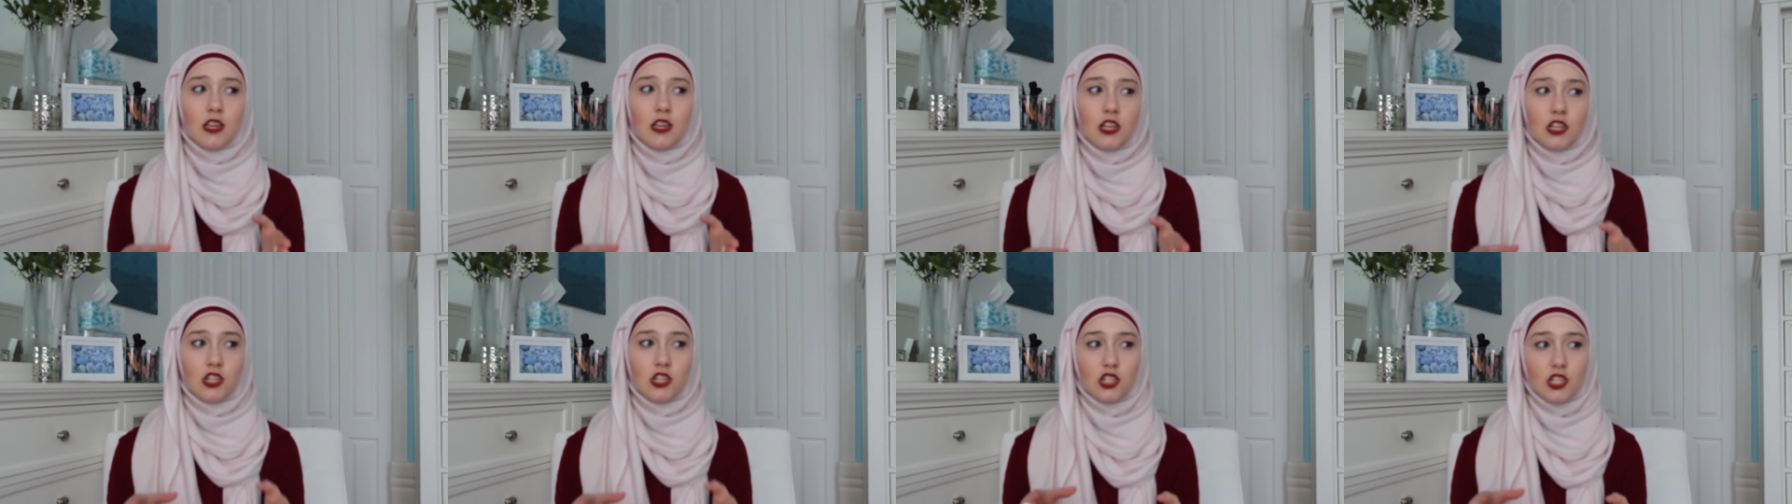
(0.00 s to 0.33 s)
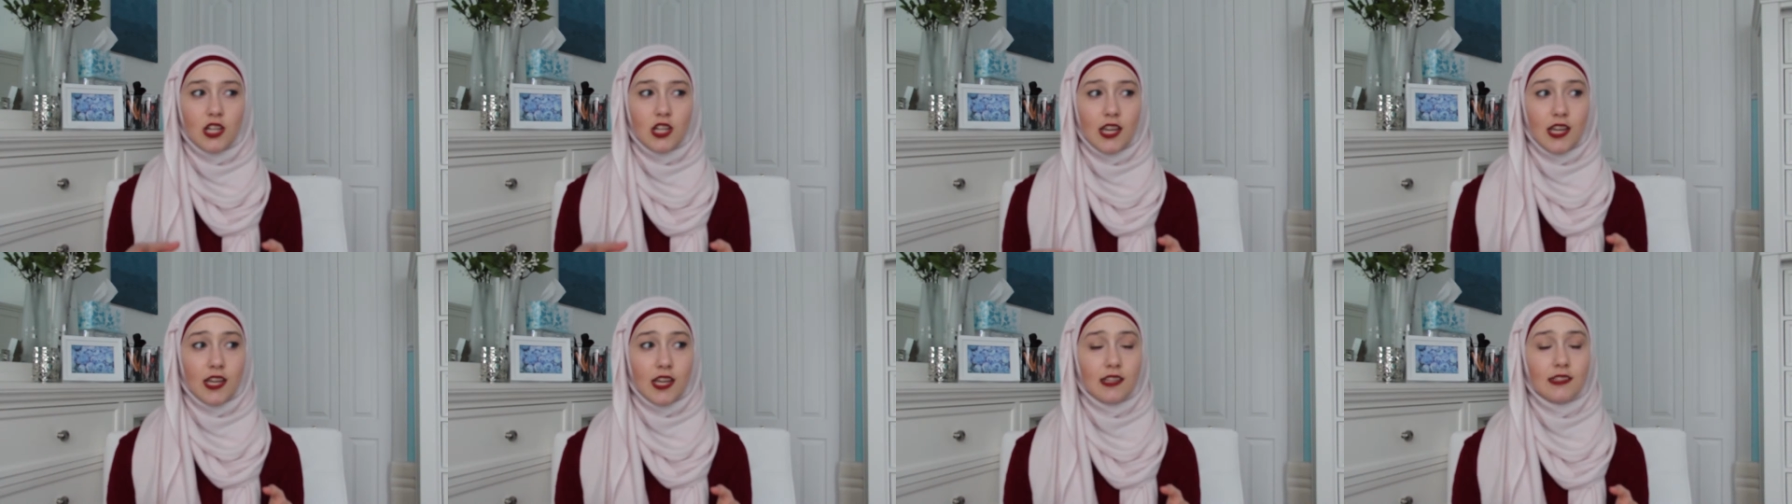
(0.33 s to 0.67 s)

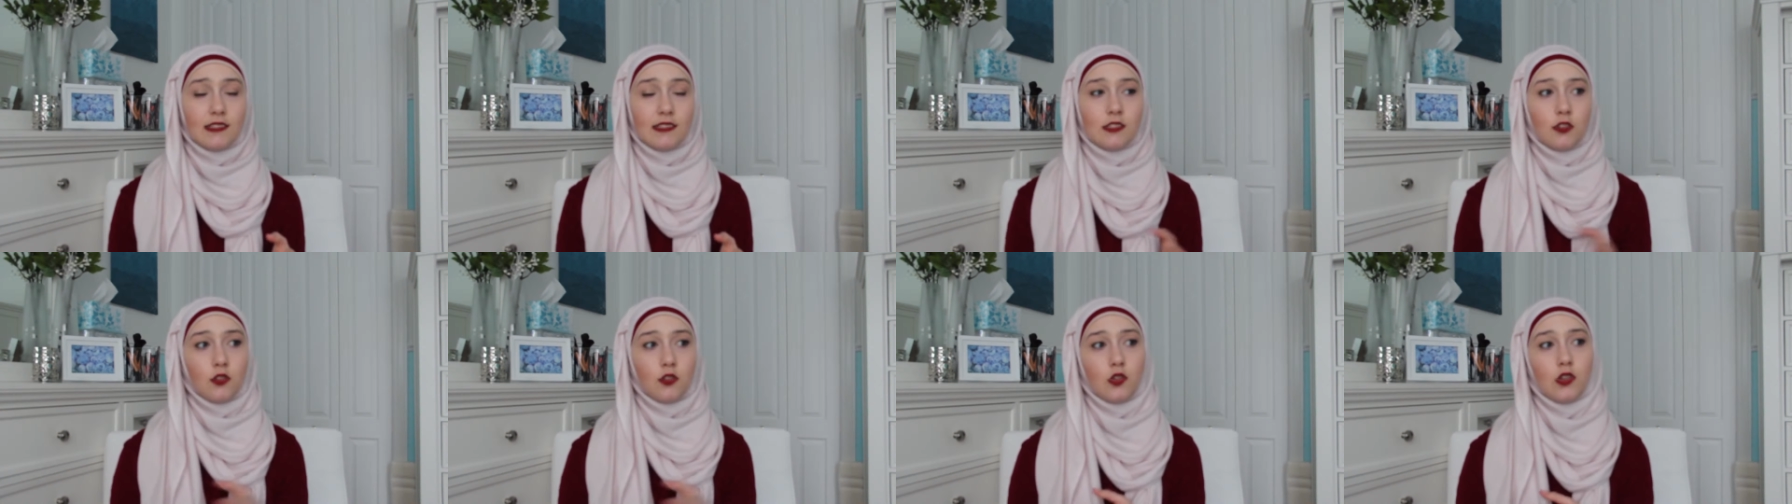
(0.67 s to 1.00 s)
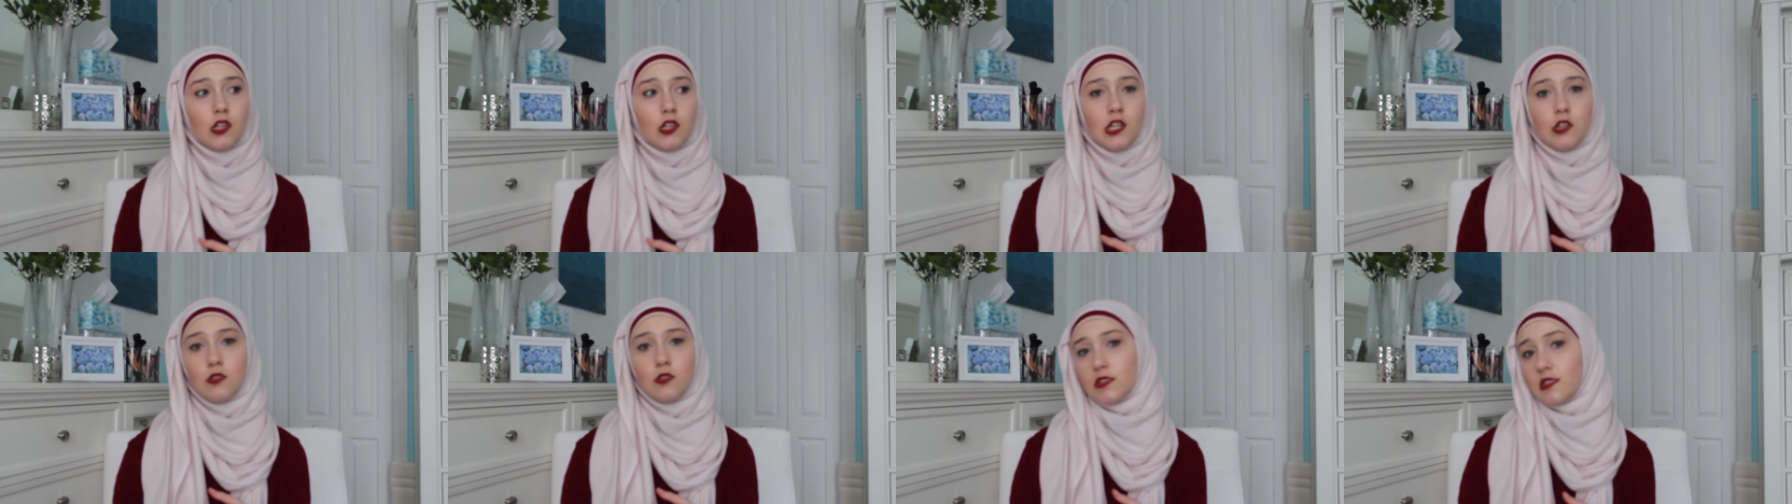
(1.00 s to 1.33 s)
shades, so you can
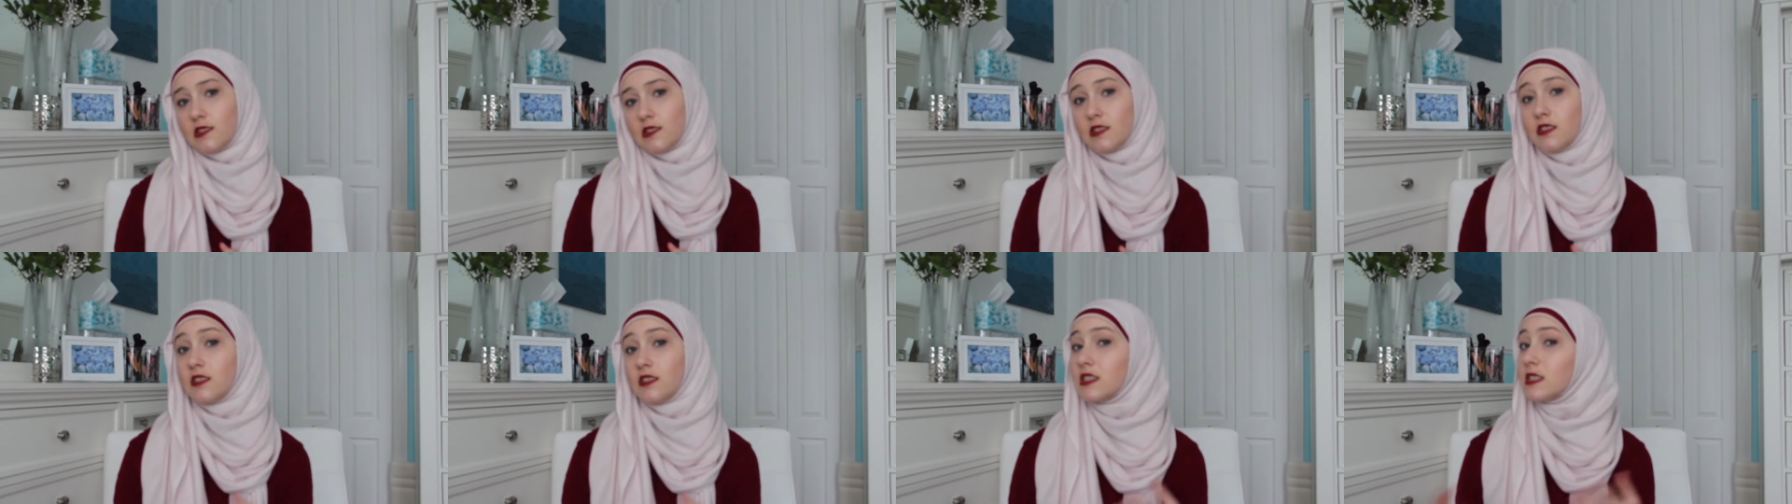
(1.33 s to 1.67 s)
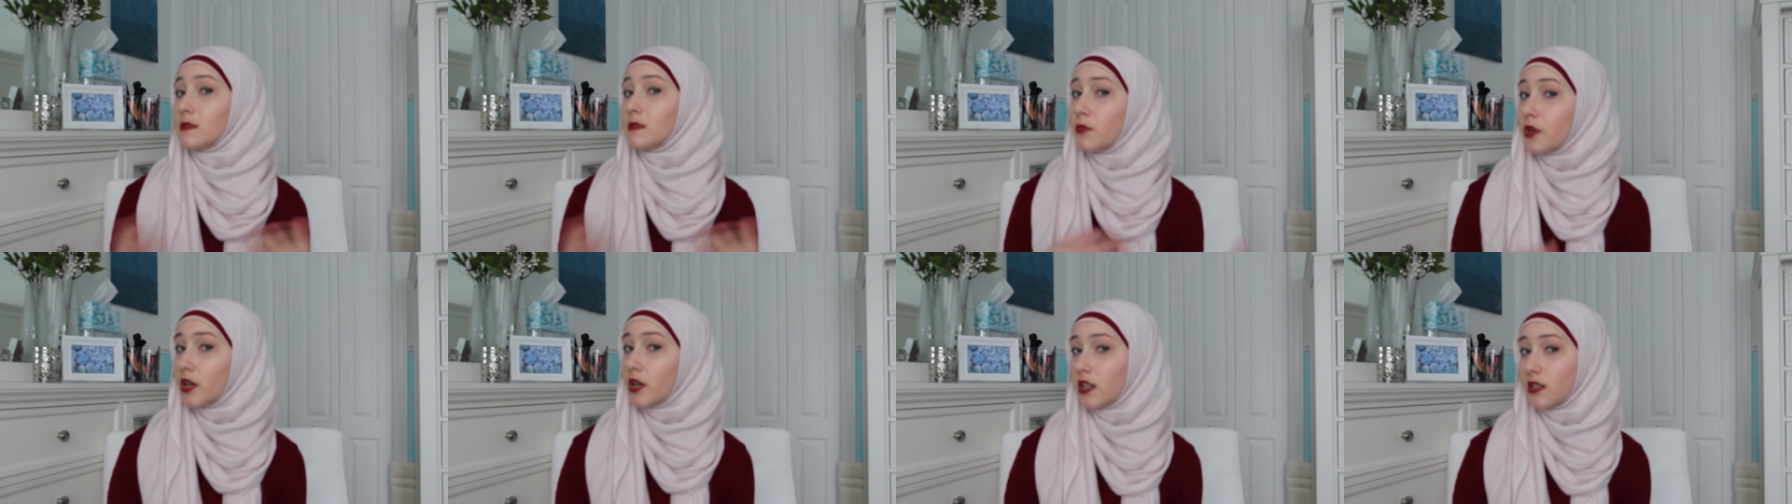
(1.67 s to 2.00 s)
use this in the
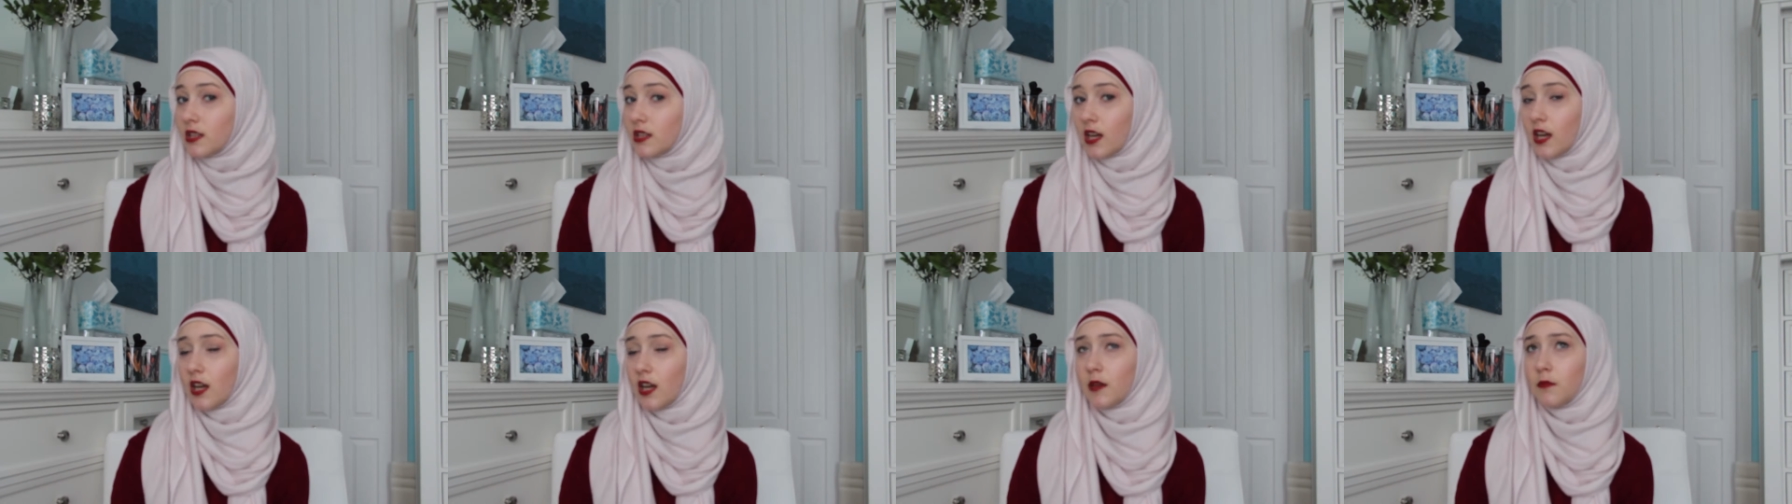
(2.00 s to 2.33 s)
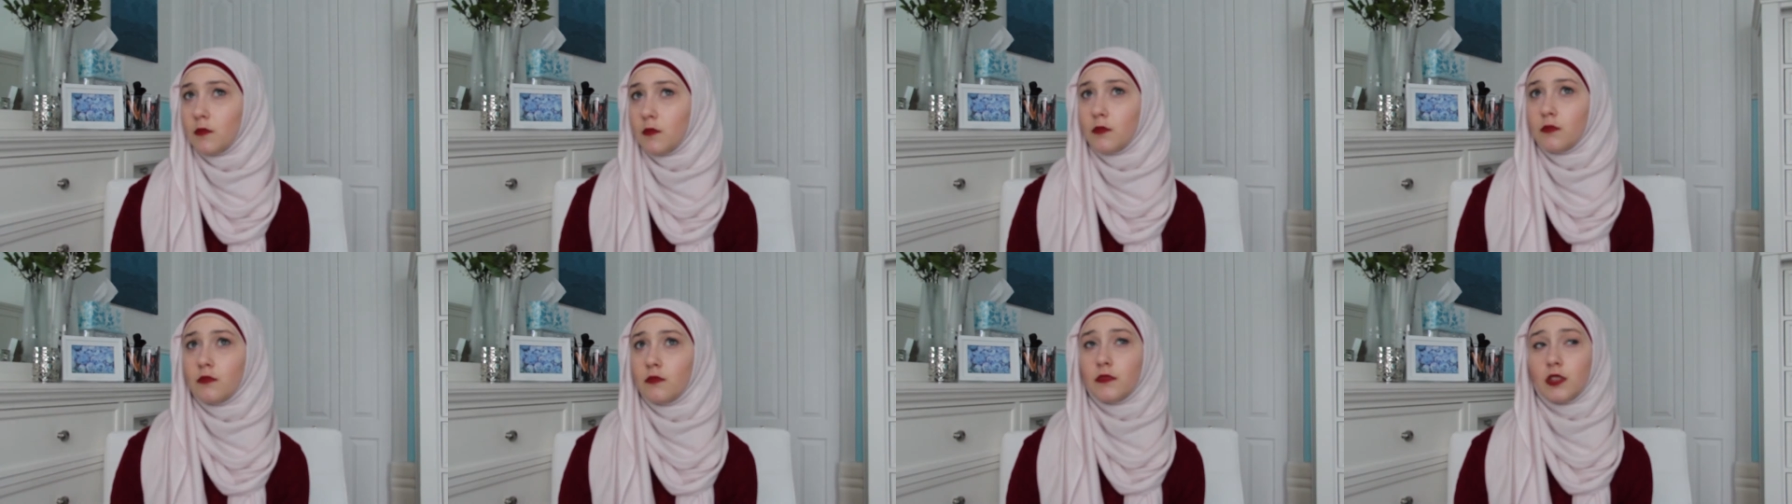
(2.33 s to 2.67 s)

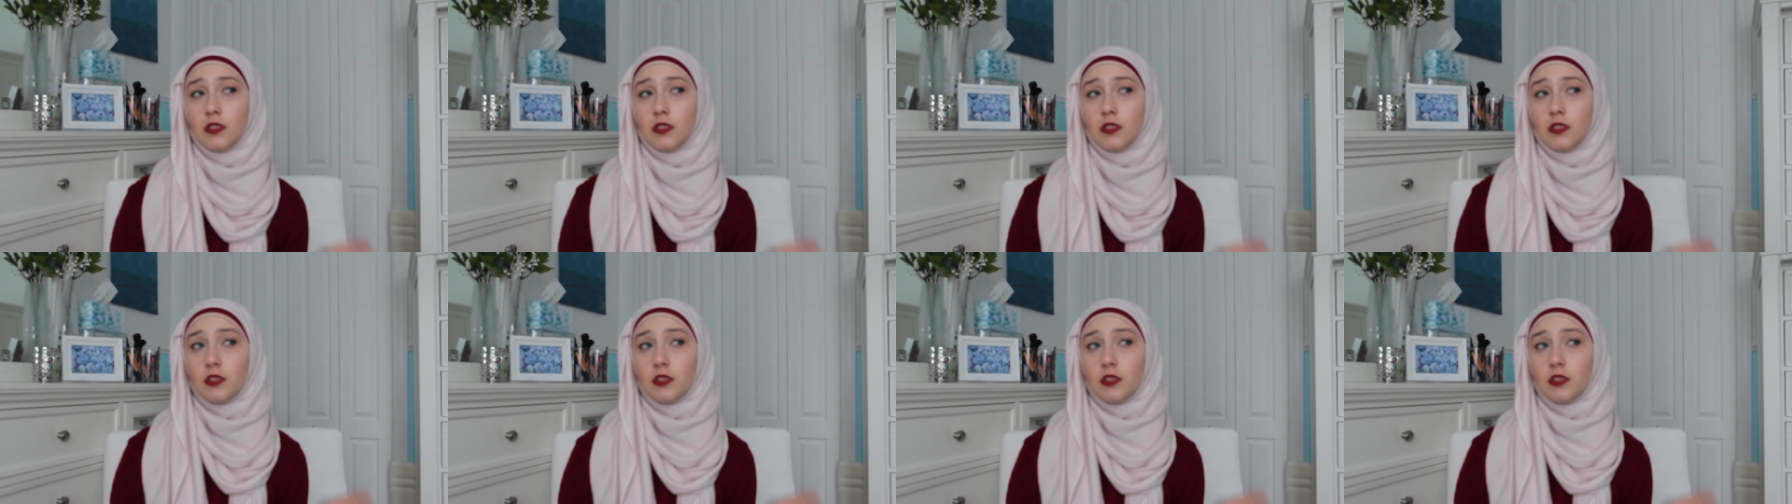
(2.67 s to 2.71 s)
springtime,